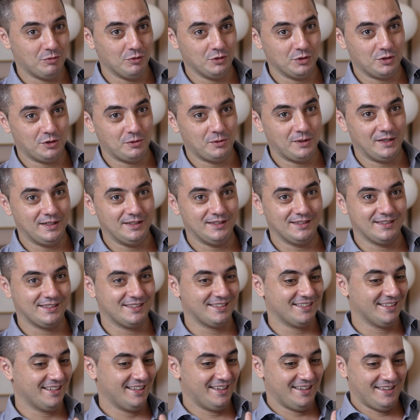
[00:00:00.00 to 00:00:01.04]

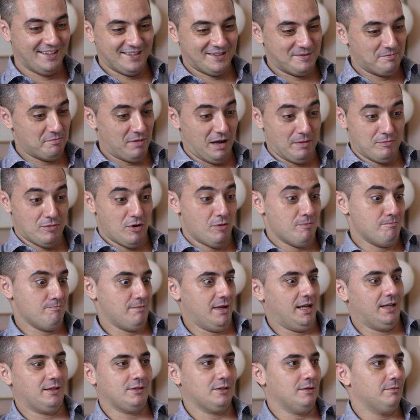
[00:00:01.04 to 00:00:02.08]
poultries. My mom
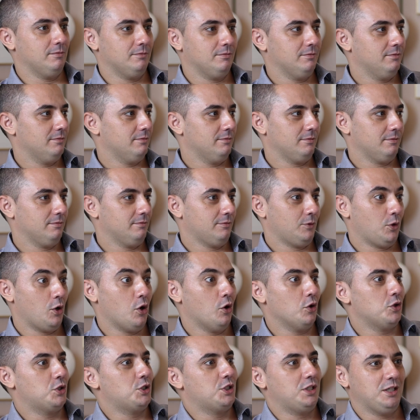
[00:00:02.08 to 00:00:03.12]
makes some
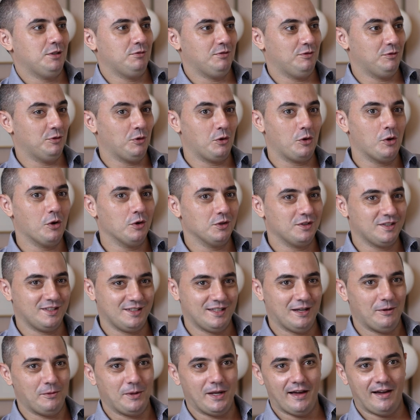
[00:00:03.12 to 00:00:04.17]
goat cheese with the goats
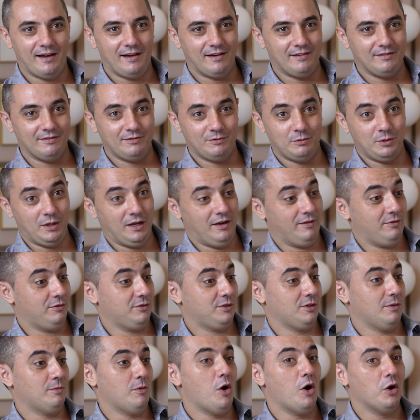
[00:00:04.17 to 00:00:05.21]
that we have. We have
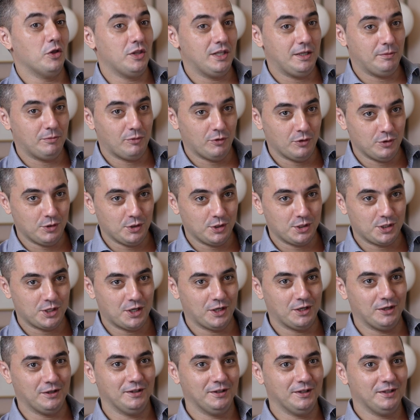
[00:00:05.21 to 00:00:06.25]
some honey
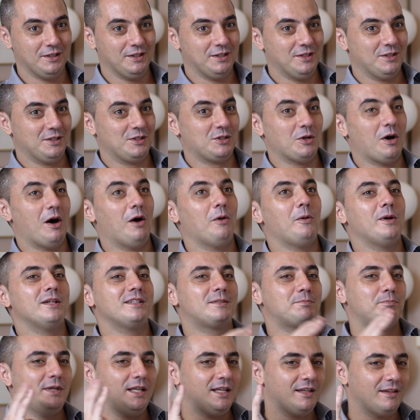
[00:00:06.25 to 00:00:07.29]
production. So I've
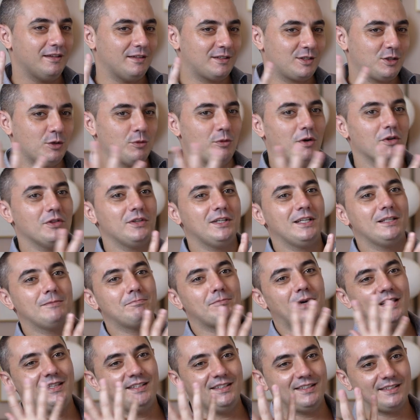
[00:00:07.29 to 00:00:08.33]
always been surrounded
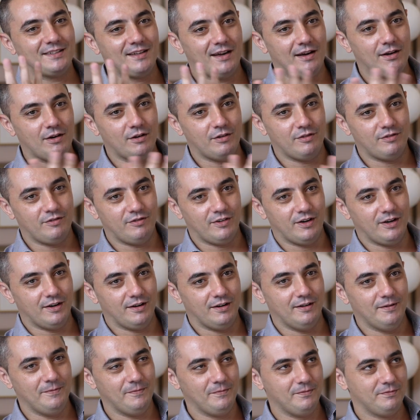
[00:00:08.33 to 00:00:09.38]
by this kind
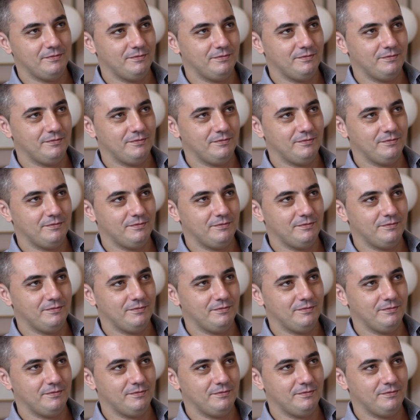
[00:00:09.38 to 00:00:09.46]
of